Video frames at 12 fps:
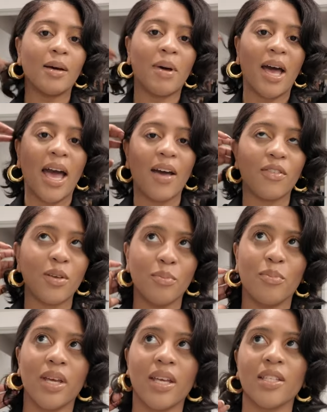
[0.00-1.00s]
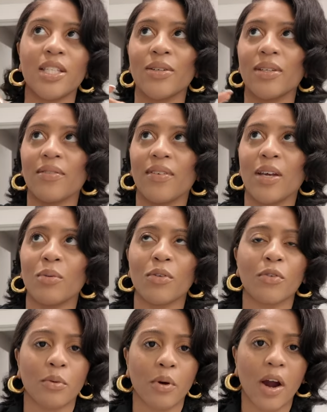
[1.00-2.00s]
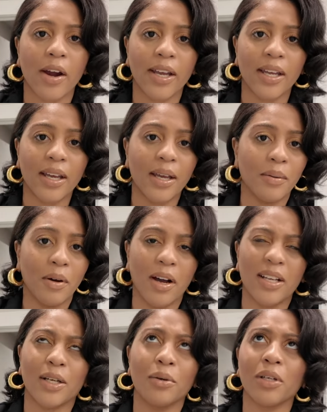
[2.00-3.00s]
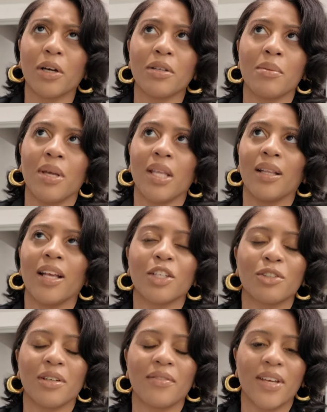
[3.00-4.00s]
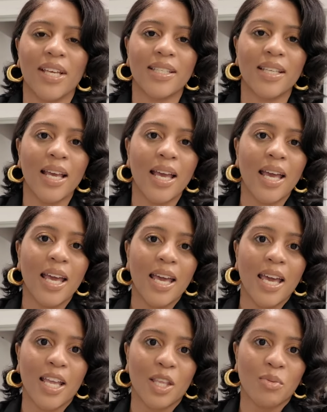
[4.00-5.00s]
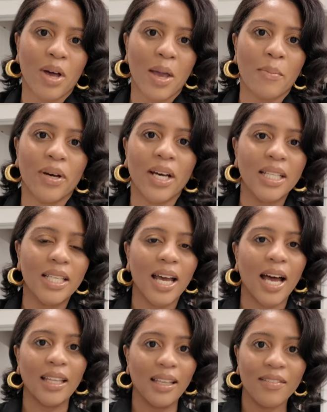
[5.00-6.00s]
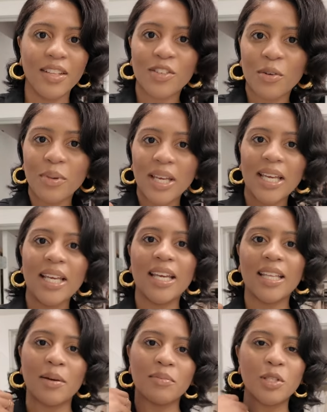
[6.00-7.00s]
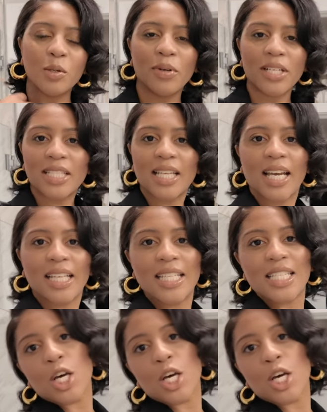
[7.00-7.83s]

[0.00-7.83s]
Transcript: Um, I haven't been to an event with Ferrari. I don't go to many luxury events anyway, but I love this for me and I'm super excited.